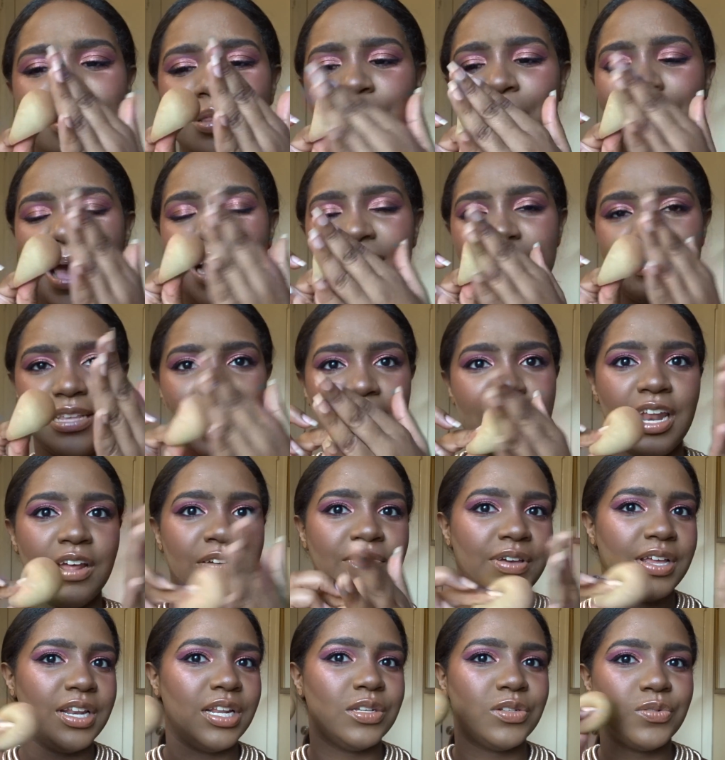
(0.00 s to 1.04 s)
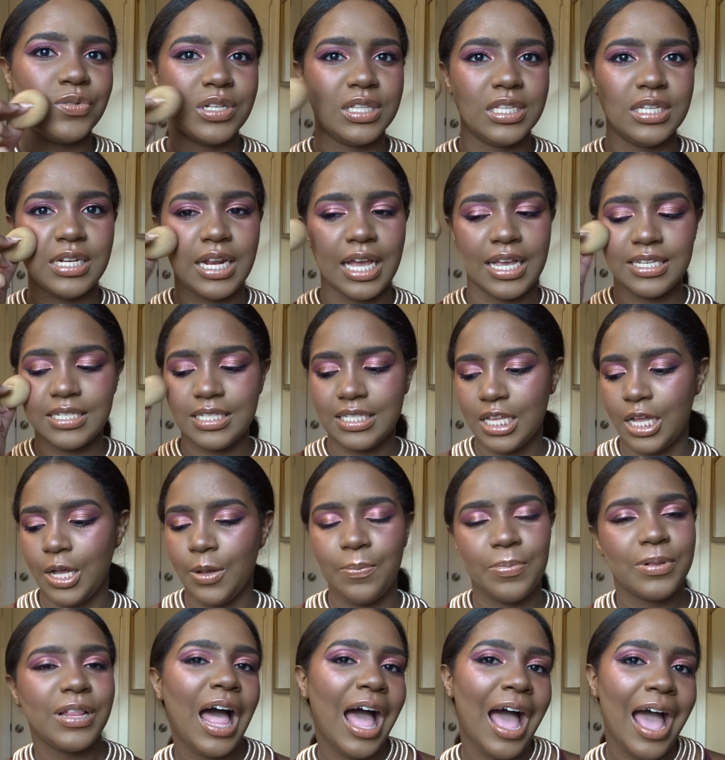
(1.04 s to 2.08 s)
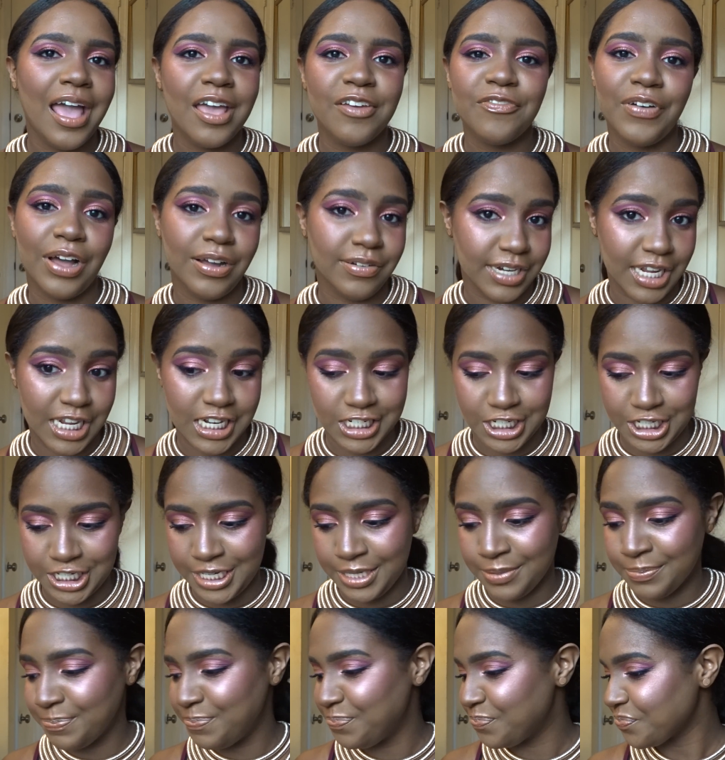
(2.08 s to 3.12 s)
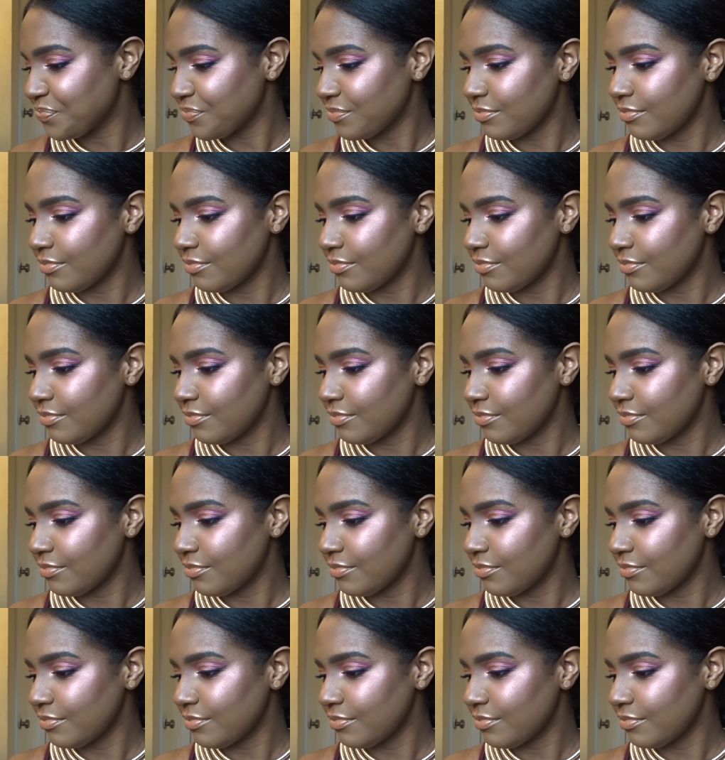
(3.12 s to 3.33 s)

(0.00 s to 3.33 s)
the back side of it is really nice to apply foundation.